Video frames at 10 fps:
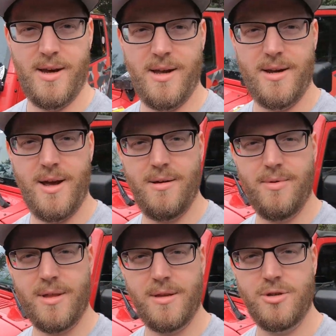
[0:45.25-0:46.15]
and yeah,
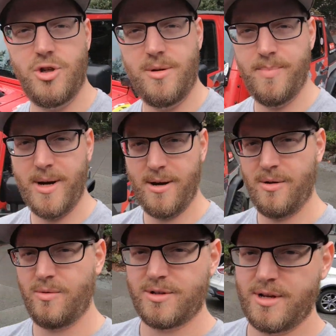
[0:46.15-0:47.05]
we got the Jeep
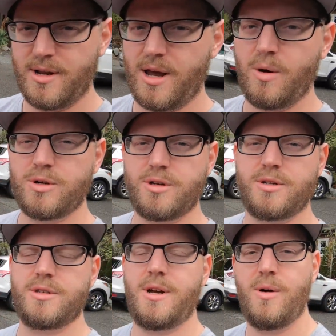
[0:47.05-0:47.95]
out today. We're
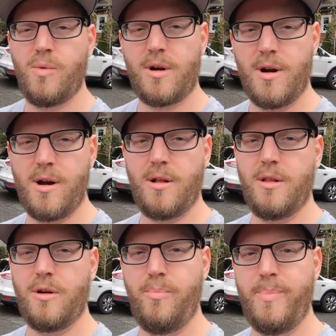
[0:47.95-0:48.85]
just working on a
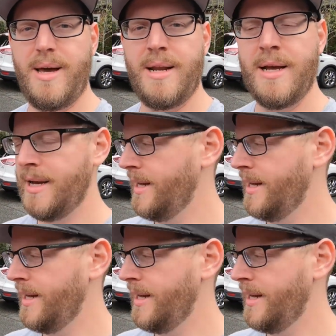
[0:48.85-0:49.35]
little bit.